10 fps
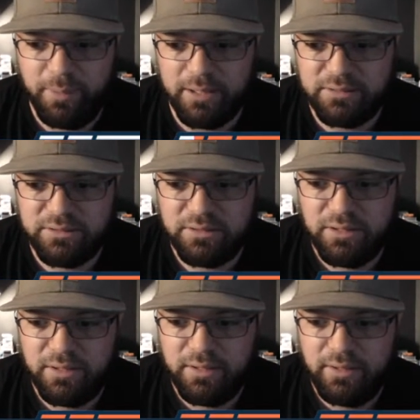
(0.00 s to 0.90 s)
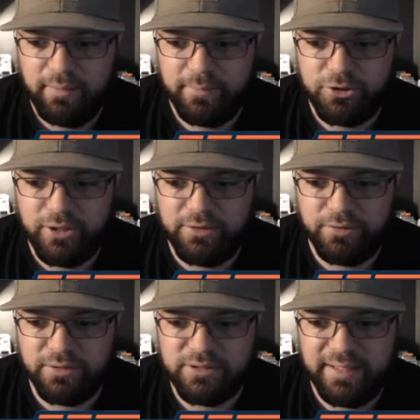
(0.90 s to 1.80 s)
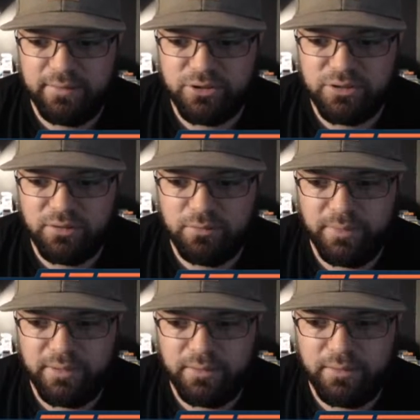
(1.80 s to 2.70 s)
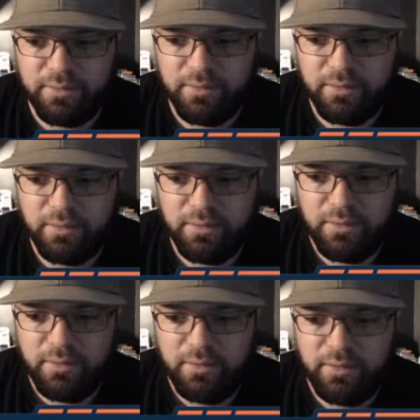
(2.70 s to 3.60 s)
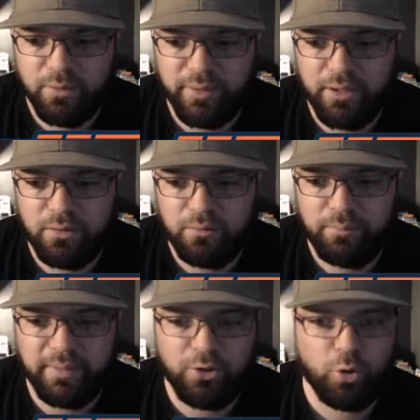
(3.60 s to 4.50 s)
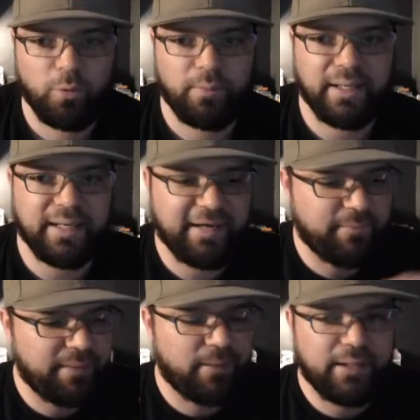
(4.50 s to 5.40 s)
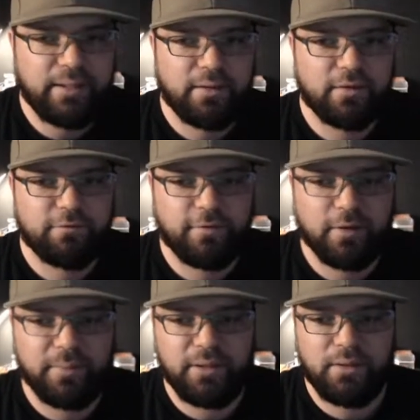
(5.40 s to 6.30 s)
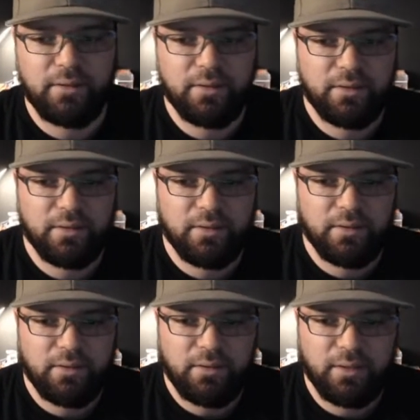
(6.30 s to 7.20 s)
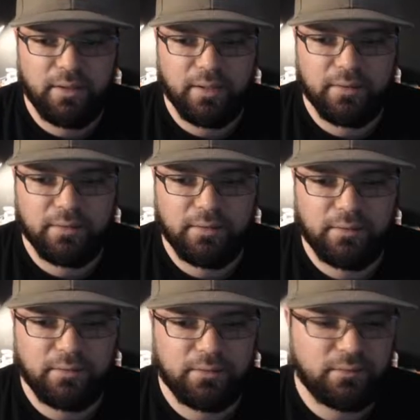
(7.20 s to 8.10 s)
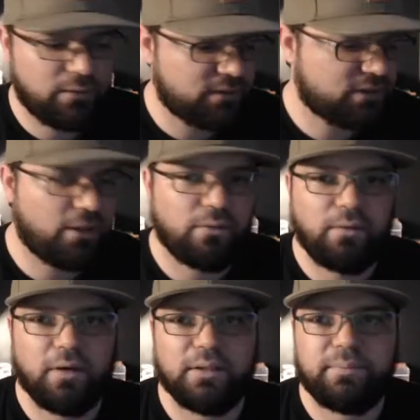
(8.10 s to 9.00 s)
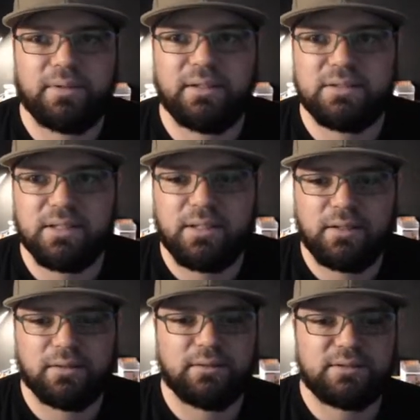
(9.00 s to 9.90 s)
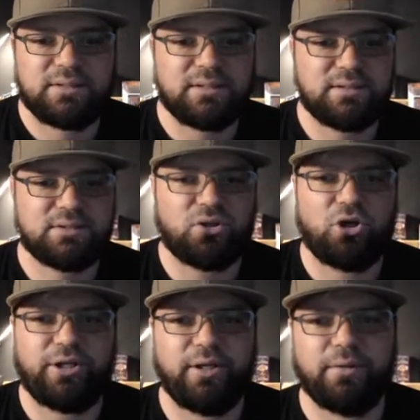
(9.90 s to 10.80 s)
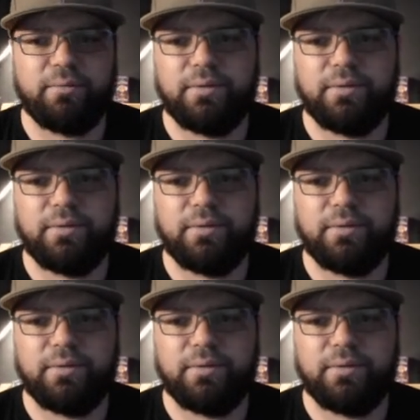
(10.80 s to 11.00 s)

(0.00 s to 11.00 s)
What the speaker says: I'm going to try to turn this down just a little bit. There we go. My normal mic. I have my mic here in front of me, and let's go. All right, let's test this audio.